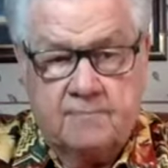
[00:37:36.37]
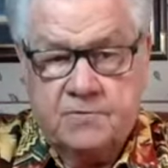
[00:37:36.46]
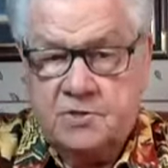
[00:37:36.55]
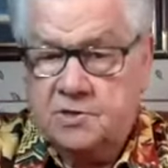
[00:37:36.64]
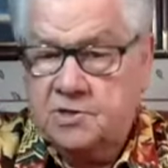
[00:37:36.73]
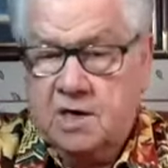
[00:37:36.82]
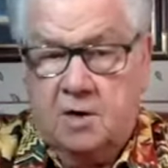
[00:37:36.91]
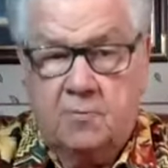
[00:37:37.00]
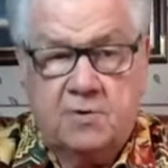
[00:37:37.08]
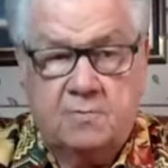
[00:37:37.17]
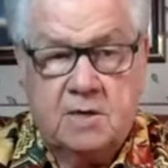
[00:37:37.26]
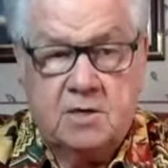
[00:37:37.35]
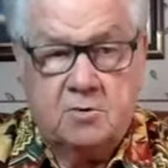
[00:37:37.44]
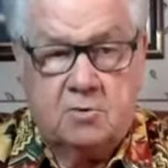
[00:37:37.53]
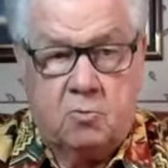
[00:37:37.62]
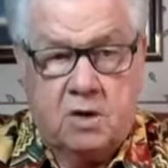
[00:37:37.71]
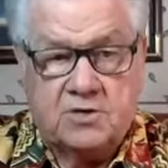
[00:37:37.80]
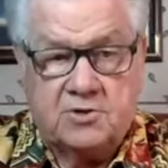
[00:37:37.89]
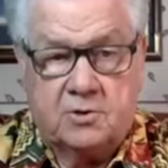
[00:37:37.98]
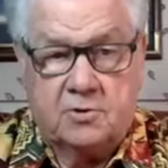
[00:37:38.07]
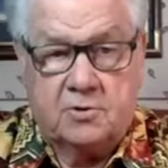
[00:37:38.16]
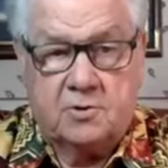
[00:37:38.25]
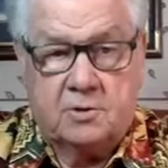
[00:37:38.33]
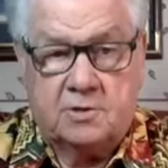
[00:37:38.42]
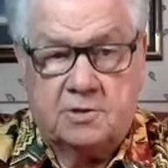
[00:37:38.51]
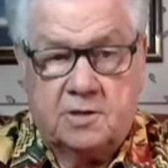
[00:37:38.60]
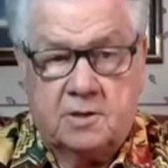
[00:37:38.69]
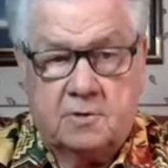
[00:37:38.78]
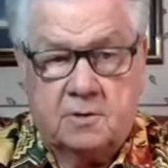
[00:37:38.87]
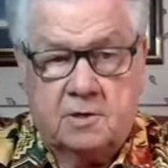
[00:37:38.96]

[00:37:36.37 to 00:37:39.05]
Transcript: Just share with me your question or your concern,